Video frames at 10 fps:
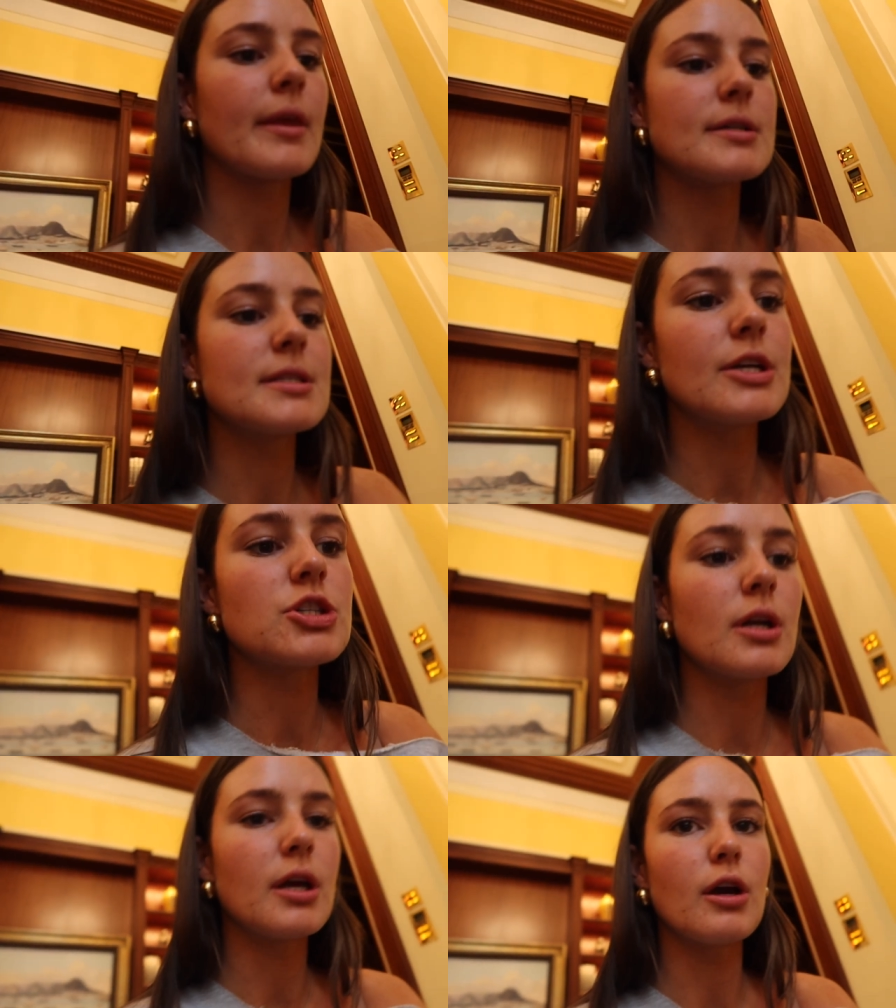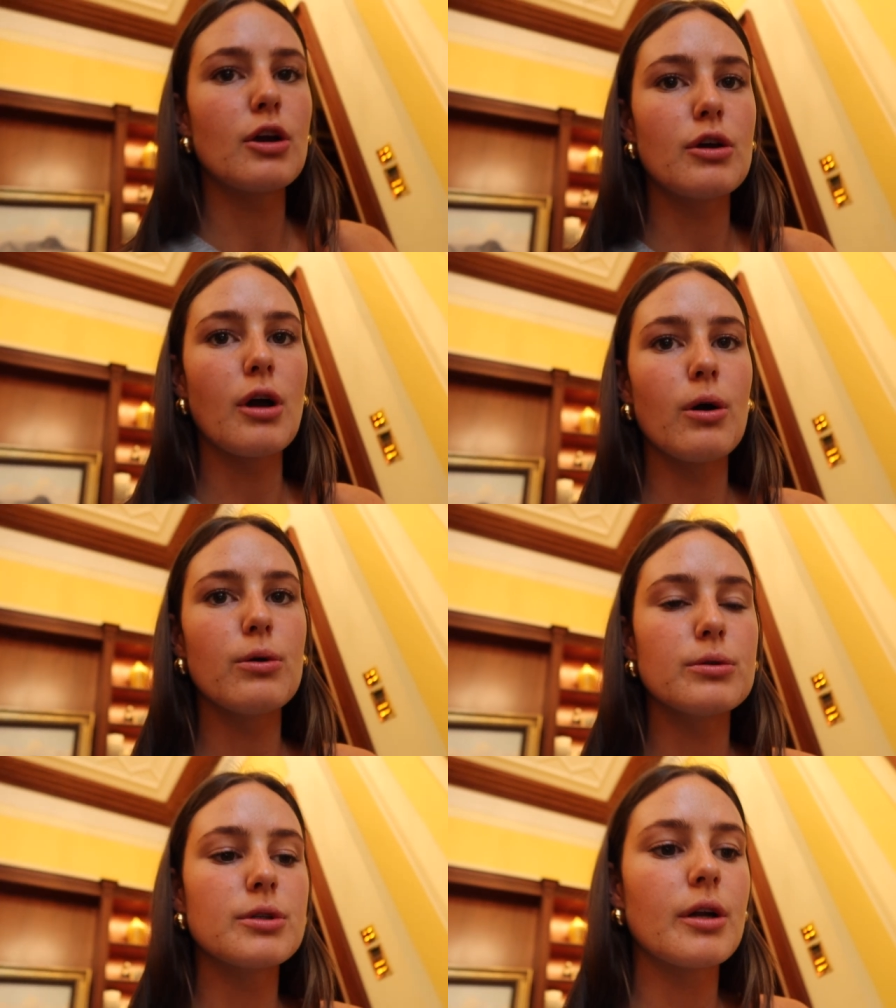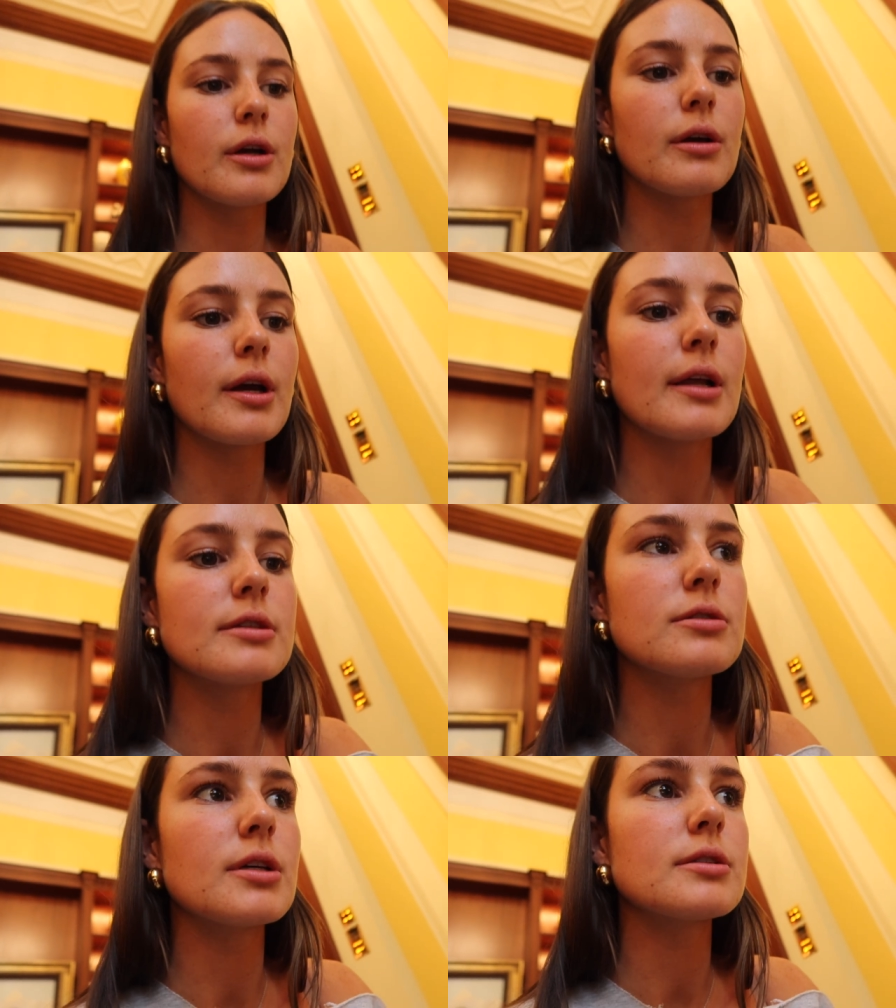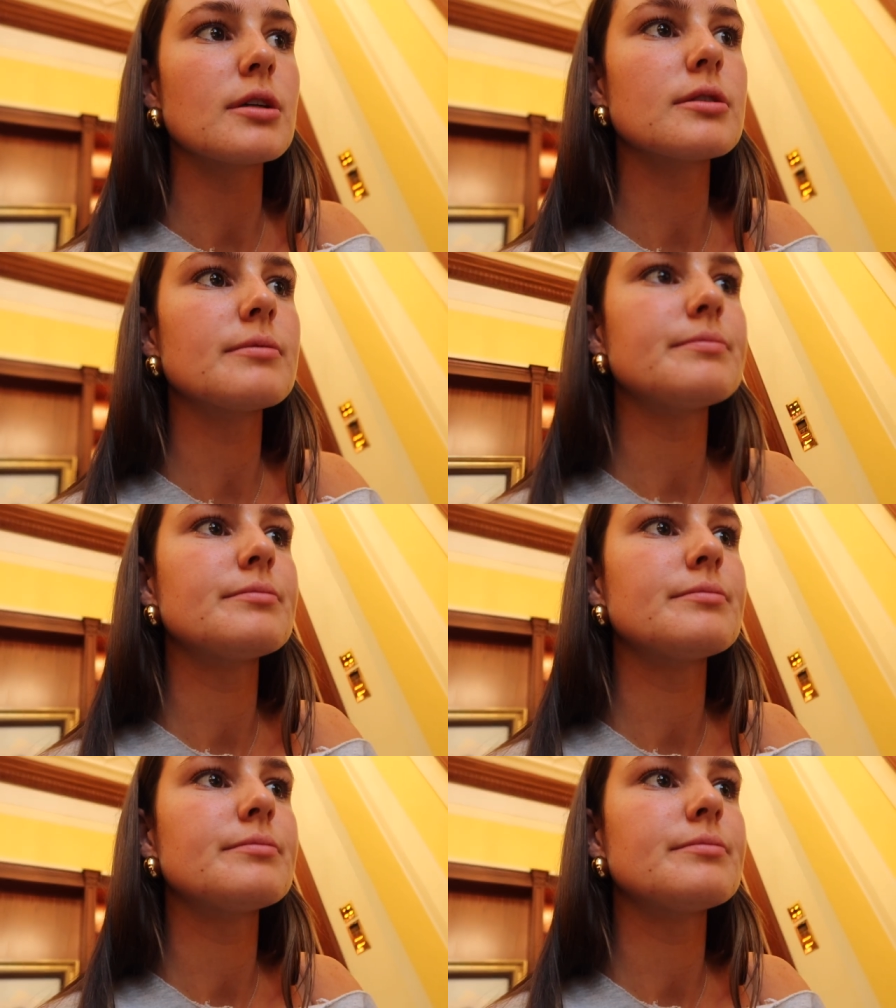There's literally gold on it. Okay, let's do a taste test.